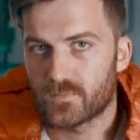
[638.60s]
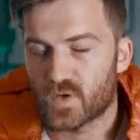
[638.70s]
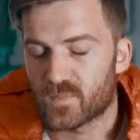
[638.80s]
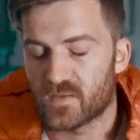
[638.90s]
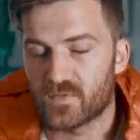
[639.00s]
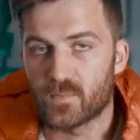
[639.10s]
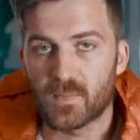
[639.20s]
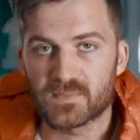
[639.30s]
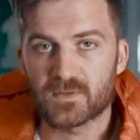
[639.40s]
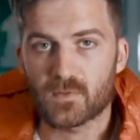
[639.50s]
There have been a few
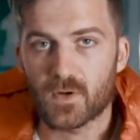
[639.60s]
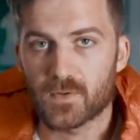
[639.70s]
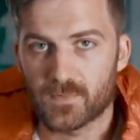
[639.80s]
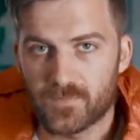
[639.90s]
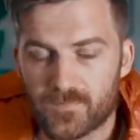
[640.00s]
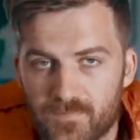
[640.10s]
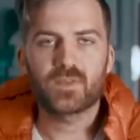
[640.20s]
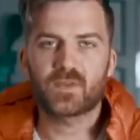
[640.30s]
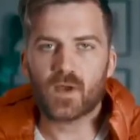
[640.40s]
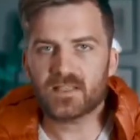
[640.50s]
bumps in the road.
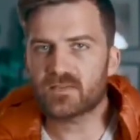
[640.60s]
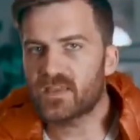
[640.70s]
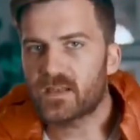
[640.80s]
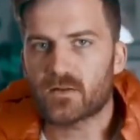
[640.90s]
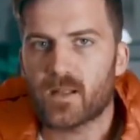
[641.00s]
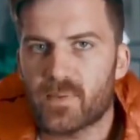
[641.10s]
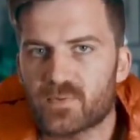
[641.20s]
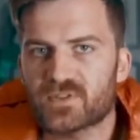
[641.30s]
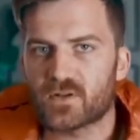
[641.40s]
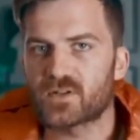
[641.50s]
With the rise of the internet,
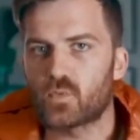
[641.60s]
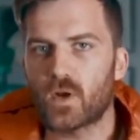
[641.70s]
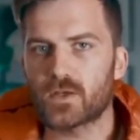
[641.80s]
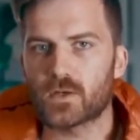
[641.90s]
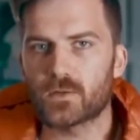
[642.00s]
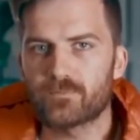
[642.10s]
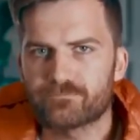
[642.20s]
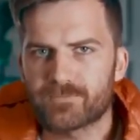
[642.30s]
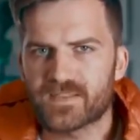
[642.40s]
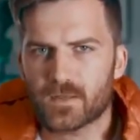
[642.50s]
people started to wonder,
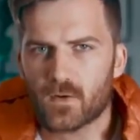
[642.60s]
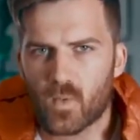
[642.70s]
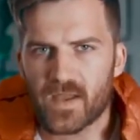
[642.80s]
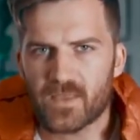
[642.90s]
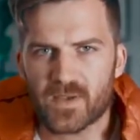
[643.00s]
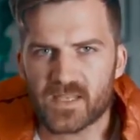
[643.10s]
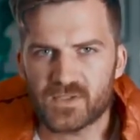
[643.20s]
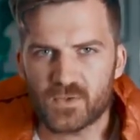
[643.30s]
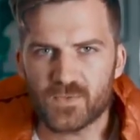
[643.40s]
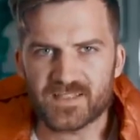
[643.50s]
is there a way that we
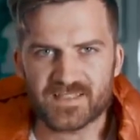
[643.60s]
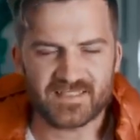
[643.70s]
could do this